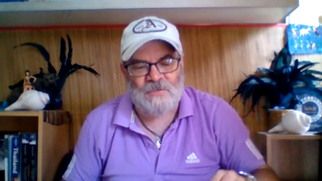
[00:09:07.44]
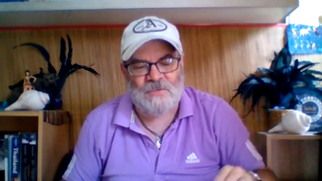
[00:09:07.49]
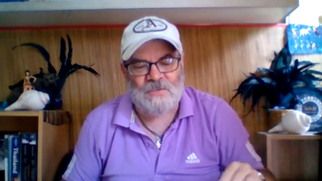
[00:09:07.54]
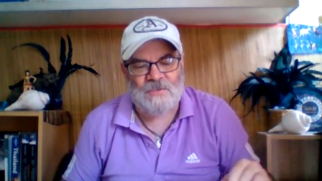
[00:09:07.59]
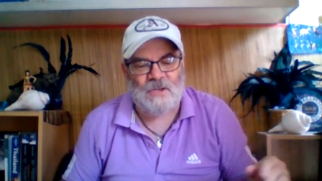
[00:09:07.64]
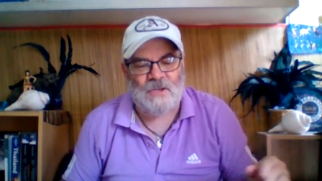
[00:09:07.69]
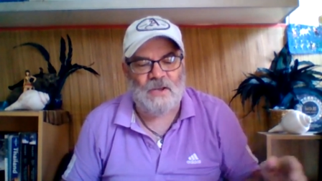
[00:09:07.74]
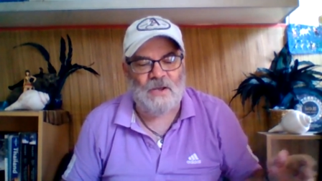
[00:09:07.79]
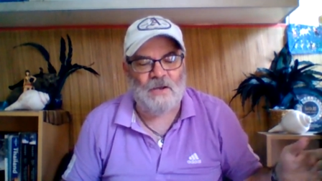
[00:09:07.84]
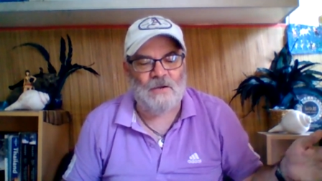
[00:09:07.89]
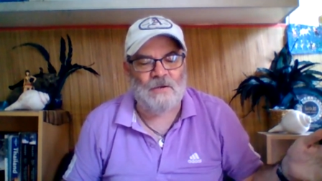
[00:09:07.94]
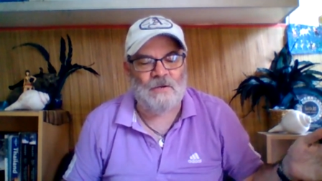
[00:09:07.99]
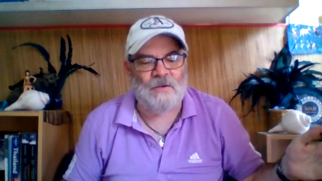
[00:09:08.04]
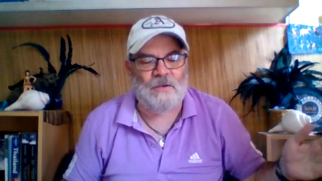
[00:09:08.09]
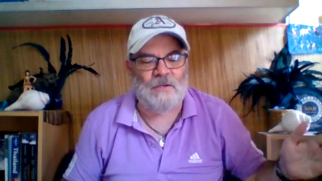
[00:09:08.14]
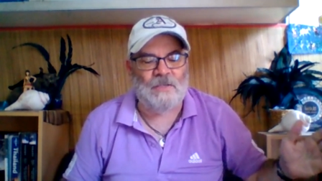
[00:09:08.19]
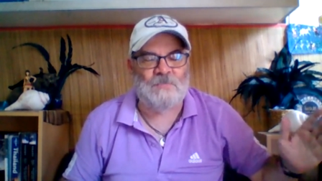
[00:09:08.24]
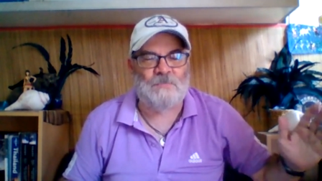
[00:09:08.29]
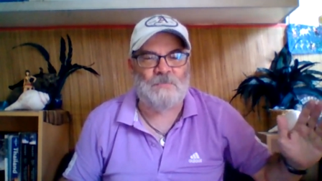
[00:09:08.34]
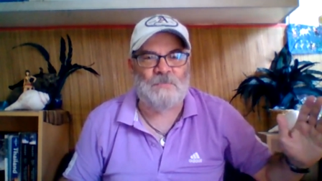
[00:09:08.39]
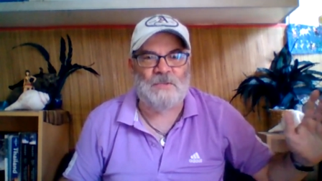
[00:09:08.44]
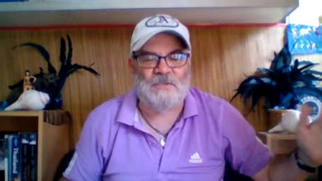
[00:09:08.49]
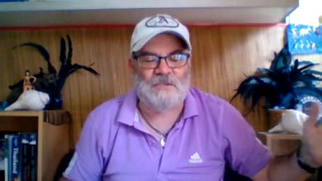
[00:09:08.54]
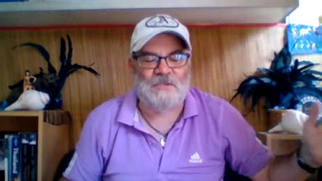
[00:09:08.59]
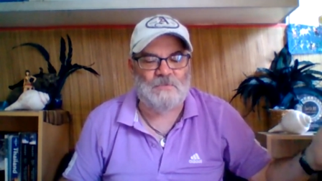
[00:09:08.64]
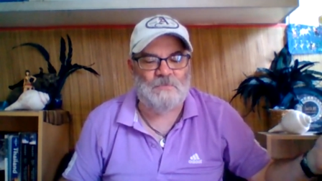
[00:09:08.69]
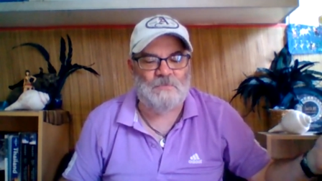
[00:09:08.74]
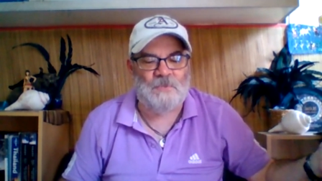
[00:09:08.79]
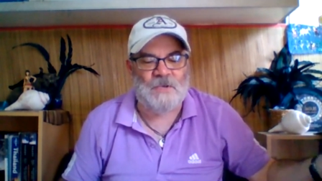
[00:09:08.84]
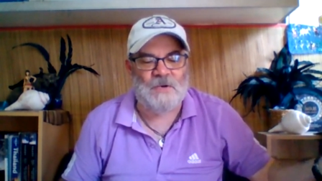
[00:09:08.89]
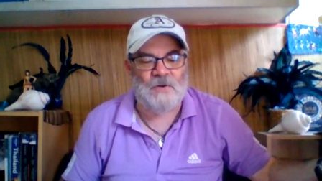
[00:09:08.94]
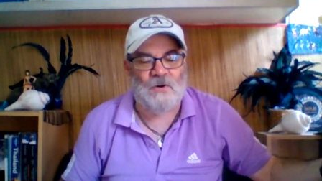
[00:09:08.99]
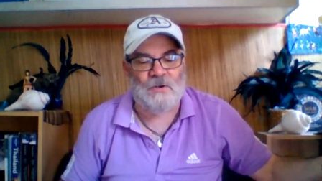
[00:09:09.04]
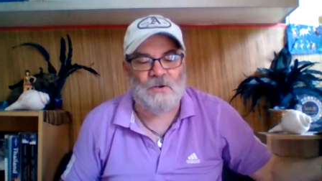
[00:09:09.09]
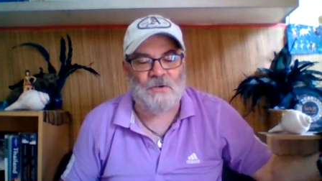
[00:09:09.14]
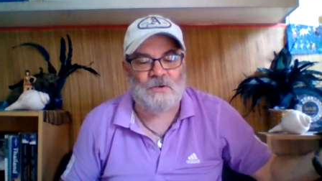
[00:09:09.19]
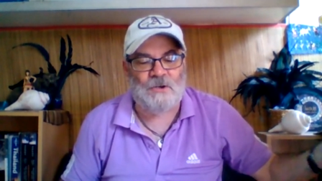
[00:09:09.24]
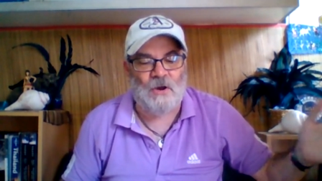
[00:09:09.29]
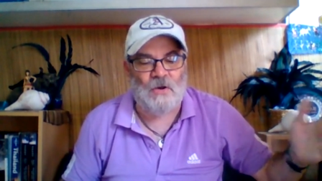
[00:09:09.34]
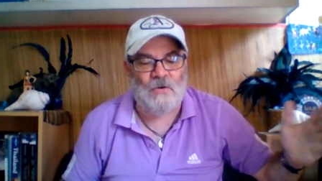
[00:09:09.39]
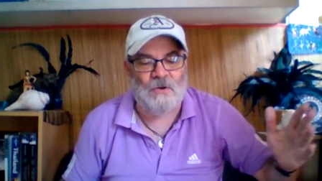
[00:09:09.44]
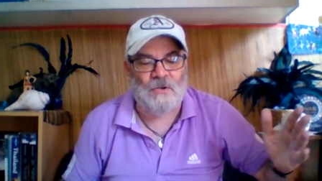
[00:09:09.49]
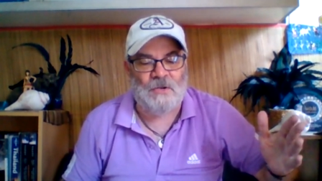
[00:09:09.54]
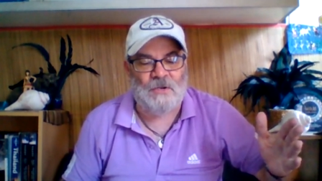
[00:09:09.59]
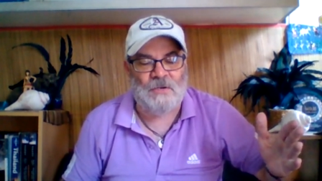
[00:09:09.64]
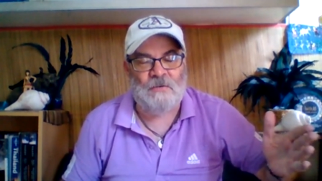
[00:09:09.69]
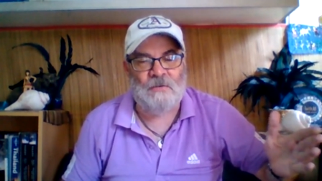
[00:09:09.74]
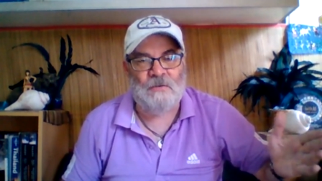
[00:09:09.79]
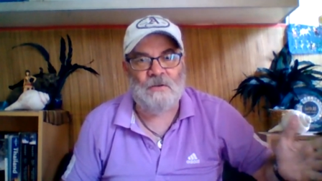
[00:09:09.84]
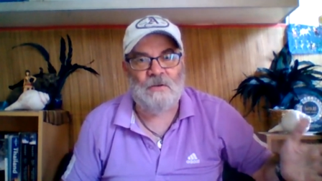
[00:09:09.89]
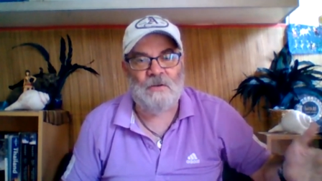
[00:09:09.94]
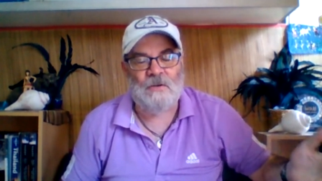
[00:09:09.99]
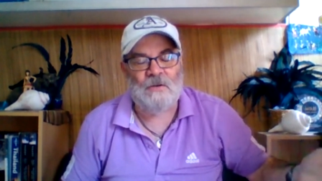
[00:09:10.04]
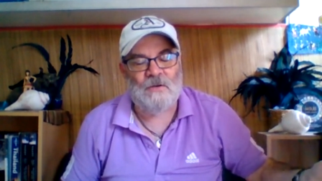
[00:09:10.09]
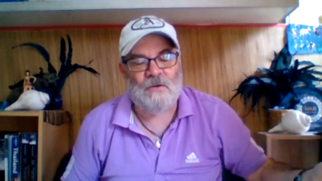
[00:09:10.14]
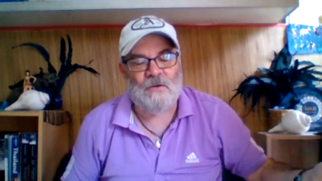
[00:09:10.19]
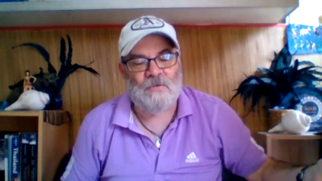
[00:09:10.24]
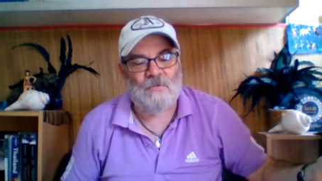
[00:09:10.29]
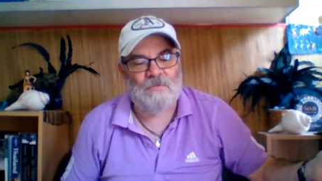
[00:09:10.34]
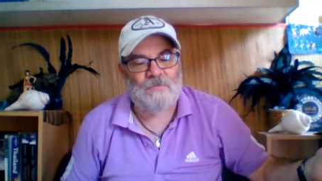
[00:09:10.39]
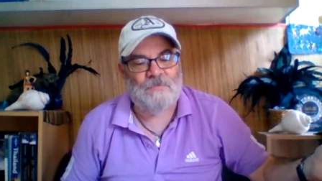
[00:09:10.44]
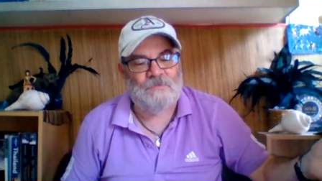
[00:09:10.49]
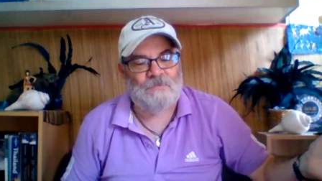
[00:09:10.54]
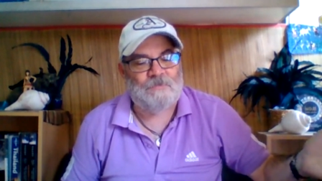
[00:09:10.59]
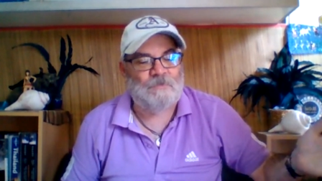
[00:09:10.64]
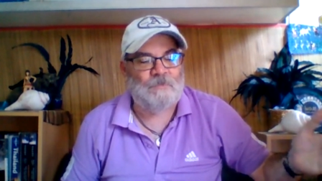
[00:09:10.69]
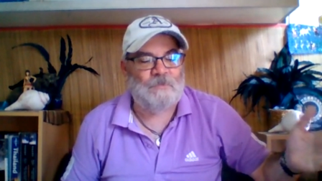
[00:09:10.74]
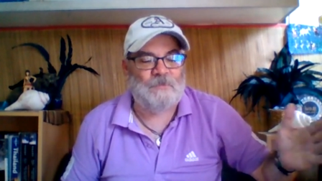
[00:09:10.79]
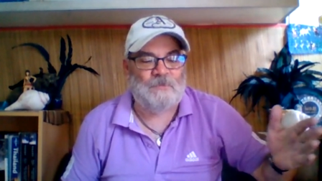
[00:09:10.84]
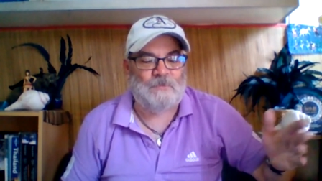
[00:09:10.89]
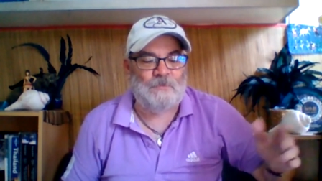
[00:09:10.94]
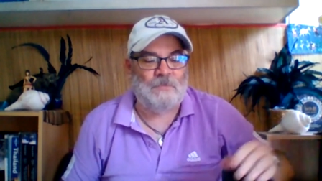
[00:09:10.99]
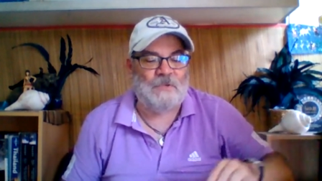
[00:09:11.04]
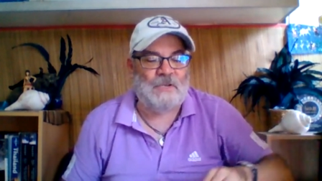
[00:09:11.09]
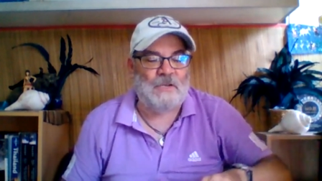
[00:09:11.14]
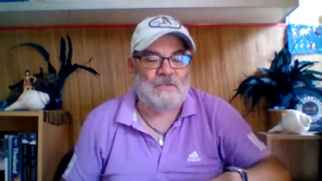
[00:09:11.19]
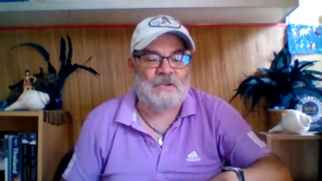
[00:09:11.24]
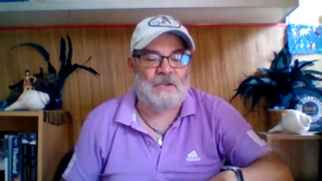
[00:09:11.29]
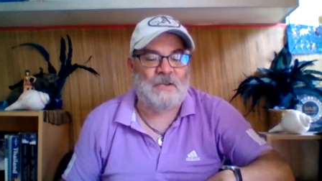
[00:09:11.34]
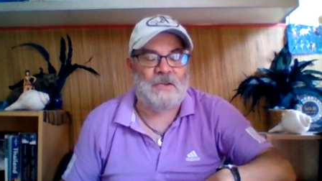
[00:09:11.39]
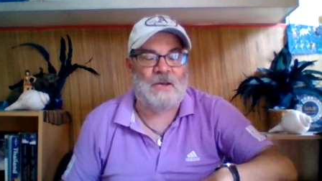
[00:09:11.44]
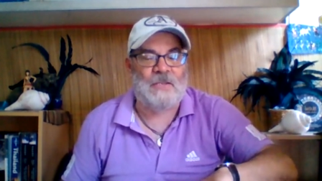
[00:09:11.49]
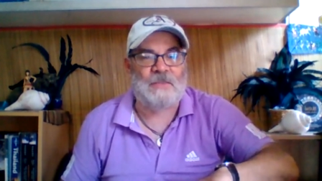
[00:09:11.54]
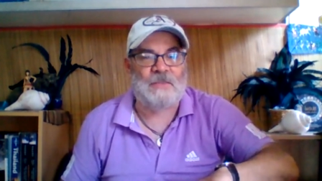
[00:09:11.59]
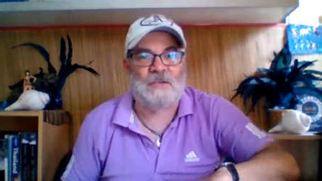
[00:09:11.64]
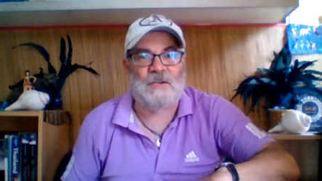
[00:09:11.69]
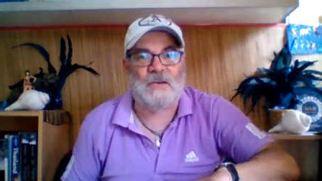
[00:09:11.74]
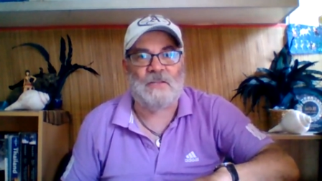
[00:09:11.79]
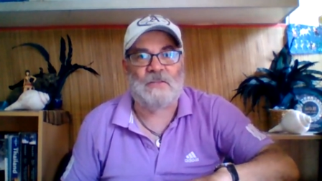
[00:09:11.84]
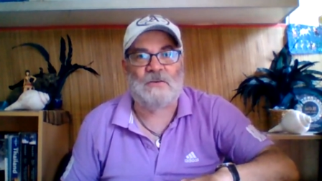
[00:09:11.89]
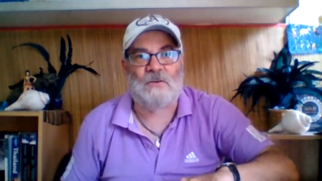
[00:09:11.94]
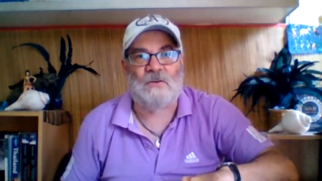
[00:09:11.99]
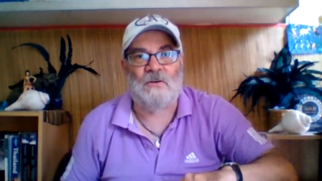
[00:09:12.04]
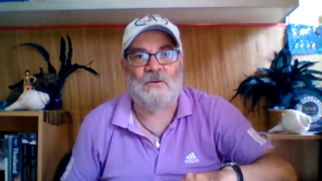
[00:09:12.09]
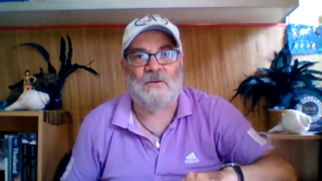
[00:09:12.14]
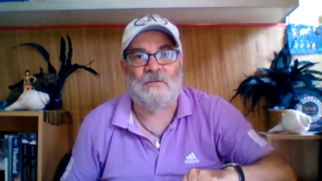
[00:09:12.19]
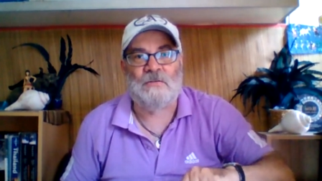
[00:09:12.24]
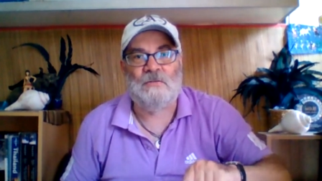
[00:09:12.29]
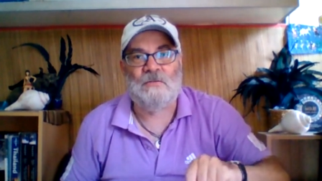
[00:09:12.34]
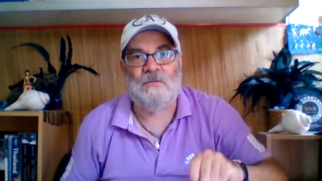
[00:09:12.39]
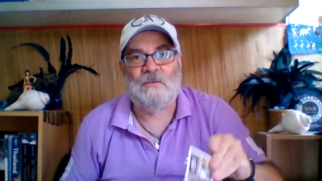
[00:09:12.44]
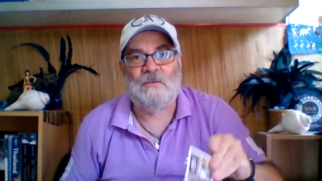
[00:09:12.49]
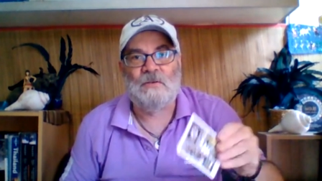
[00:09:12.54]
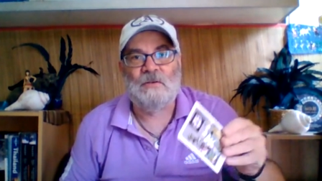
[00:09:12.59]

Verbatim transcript: This is a it's this has been ongoing because I got the death card.